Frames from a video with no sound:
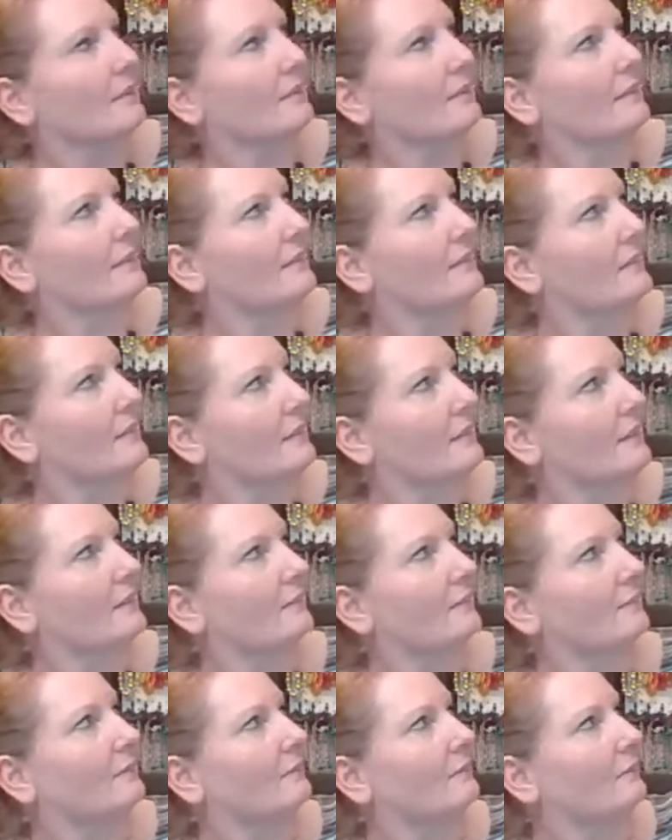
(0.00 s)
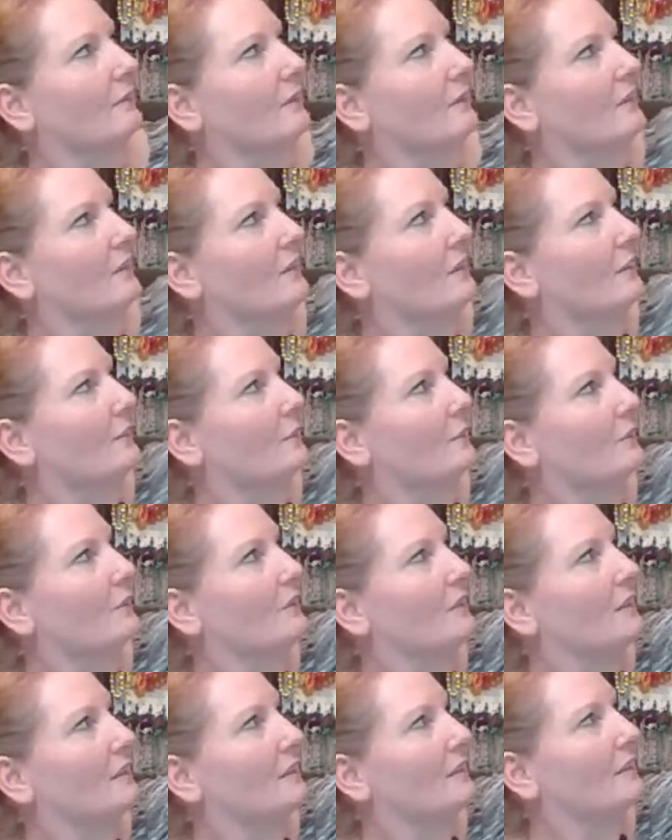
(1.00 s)
let's see, what's
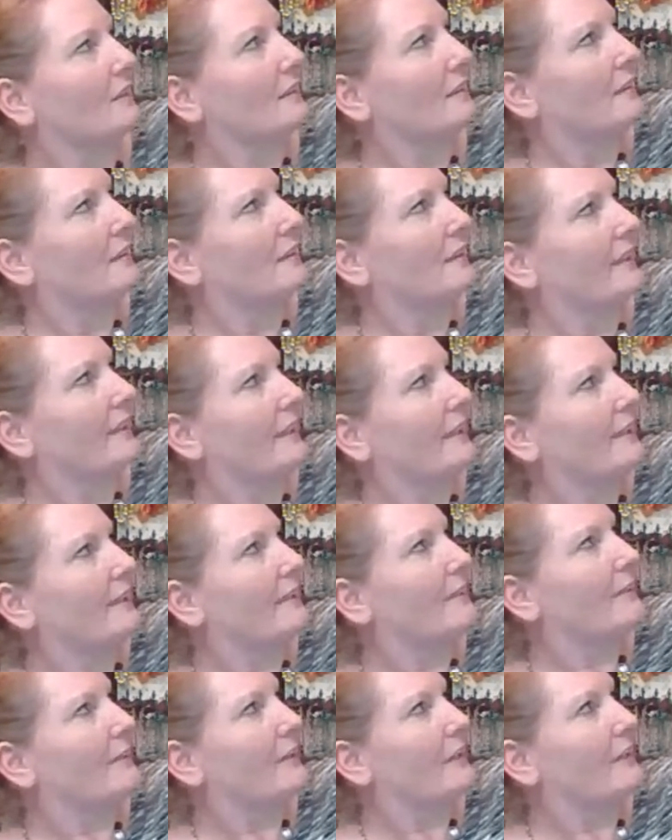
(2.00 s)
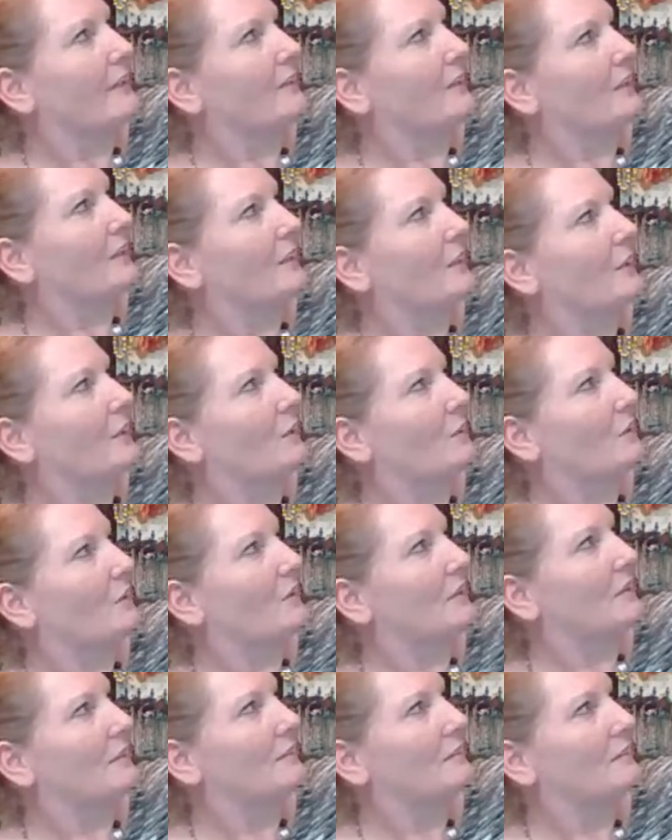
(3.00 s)
close? Kelly green is
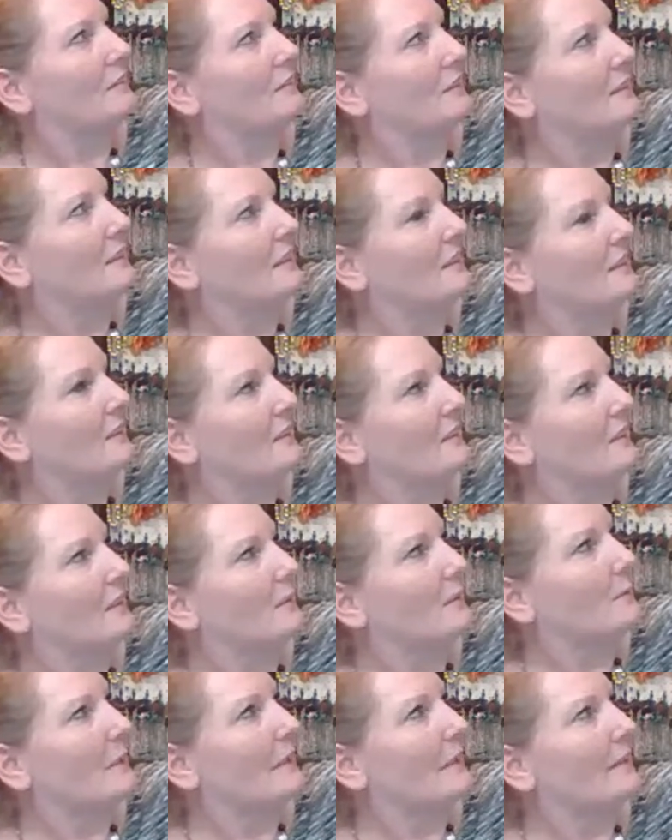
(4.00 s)
close. It's a little bit